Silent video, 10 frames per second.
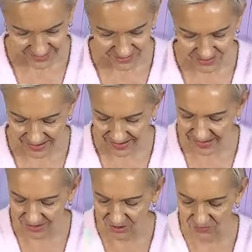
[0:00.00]
Oh,
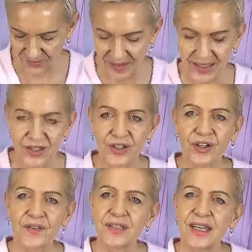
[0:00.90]
again, confirmation. You've
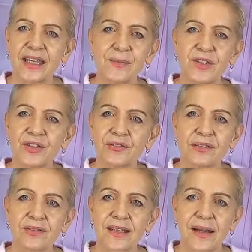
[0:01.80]
got the Ten of
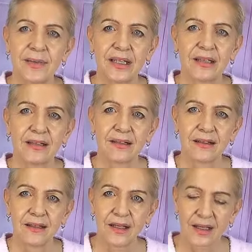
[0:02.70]
Materials coming in.
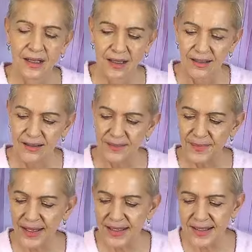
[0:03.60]

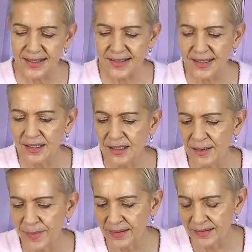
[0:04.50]
Amazing
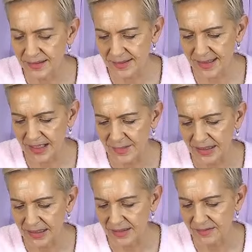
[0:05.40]
abundance
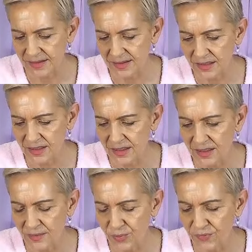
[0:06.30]
coming in. It's going
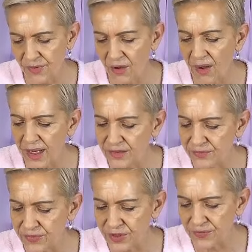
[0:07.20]
to provide
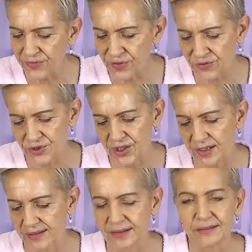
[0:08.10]
for your
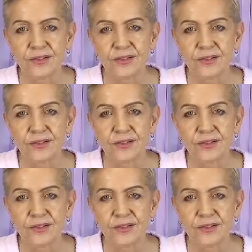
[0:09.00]
future.